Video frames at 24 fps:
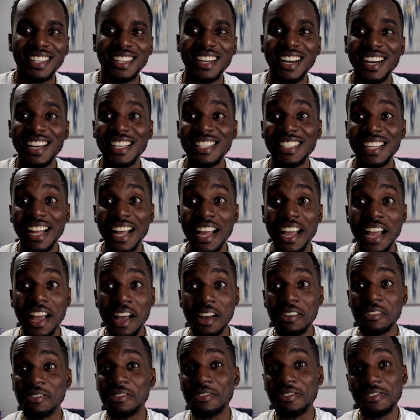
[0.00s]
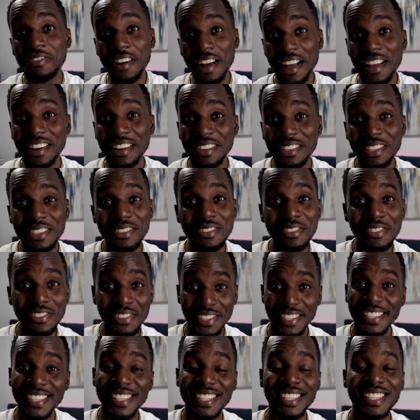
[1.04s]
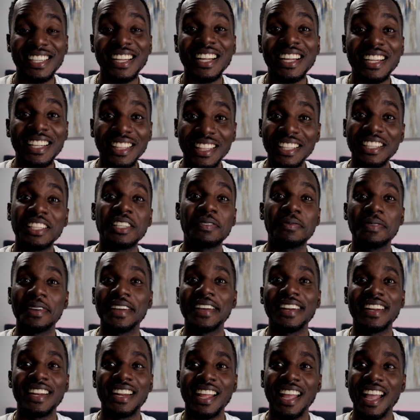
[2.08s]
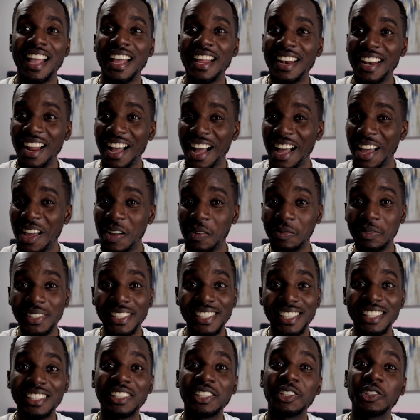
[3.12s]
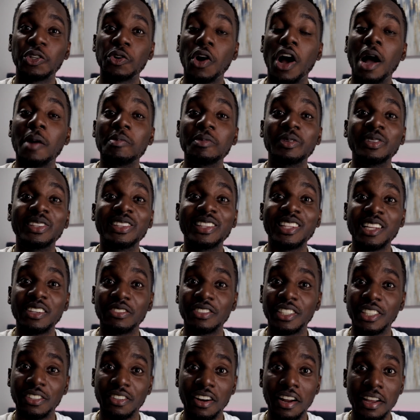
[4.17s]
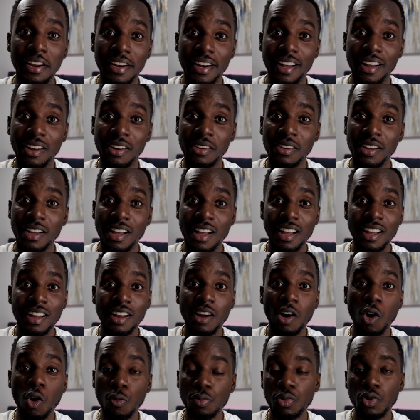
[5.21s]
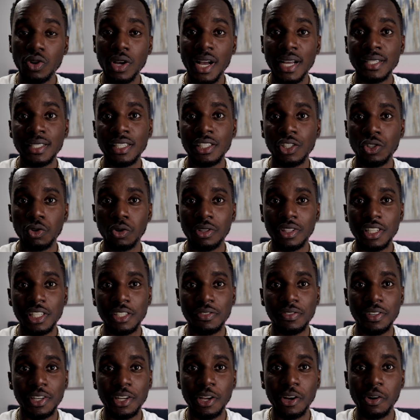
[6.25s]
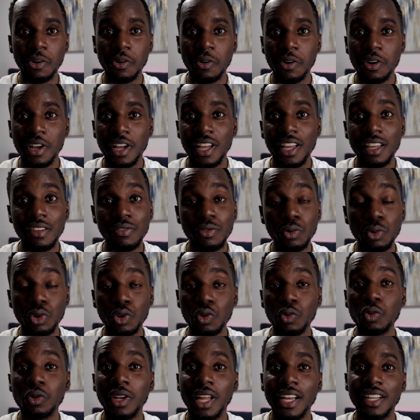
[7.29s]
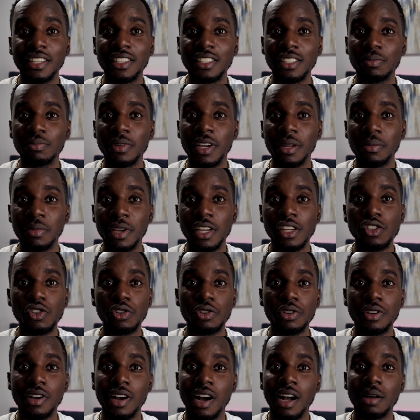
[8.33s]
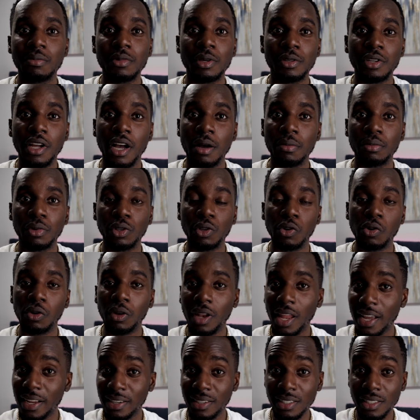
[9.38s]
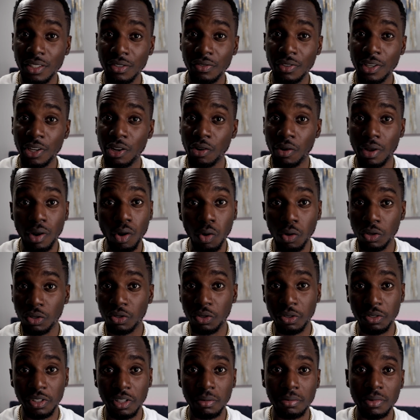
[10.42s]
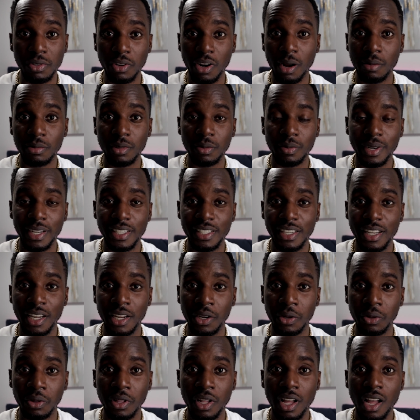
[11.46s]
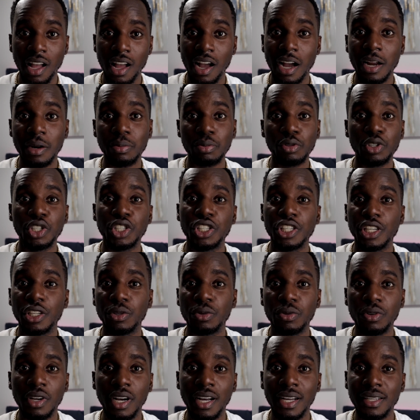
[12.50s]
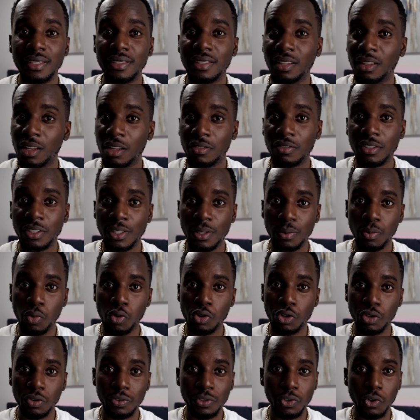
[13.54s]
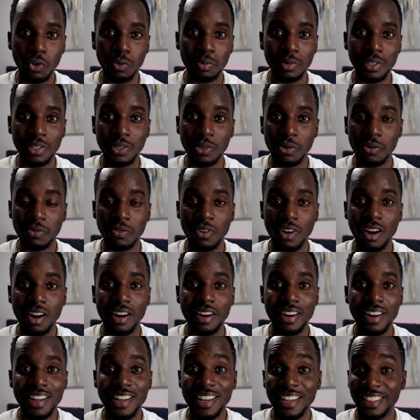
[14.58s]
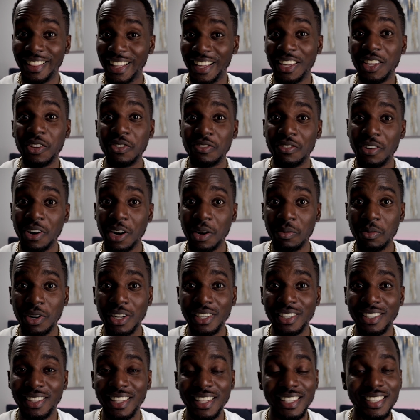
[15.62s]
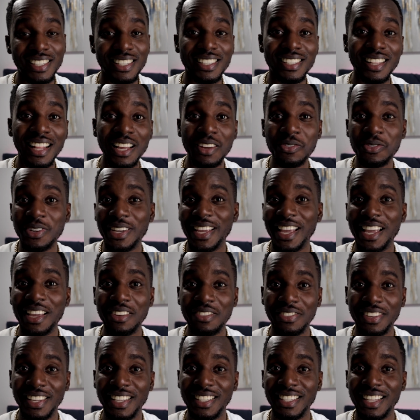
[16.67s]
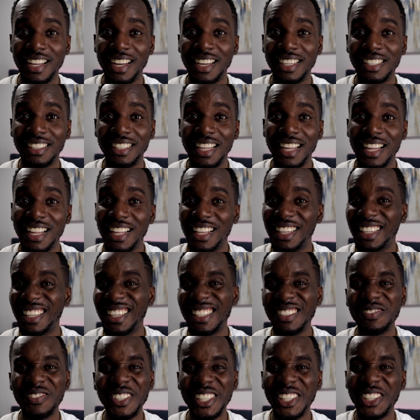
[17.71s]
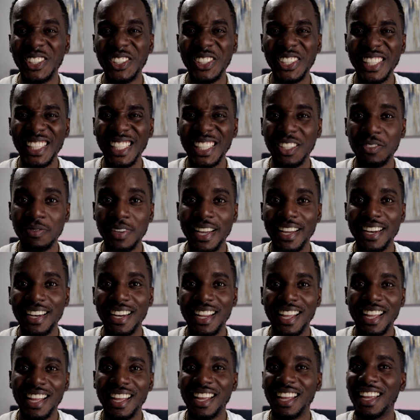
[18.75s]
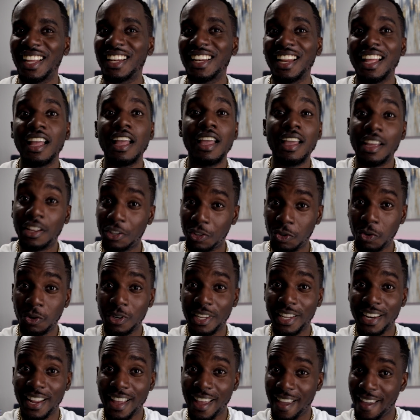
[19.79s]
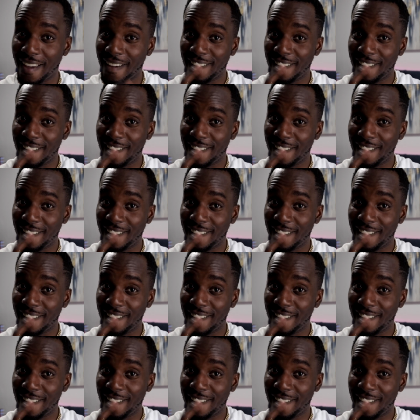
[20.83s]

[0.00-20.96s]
Guys, I have finally finished this bed, and I am telling you, I'm loving it right now. Hope you guys enjoyed this video. If you do like this bed, make sure you comment down below, like this video, and also subscribe to my channel. I appreciate you guys, the love and support you showed me so far. Thank you very much. This is Life with K-Face, guys. Let me show you this bed and enjoy your day.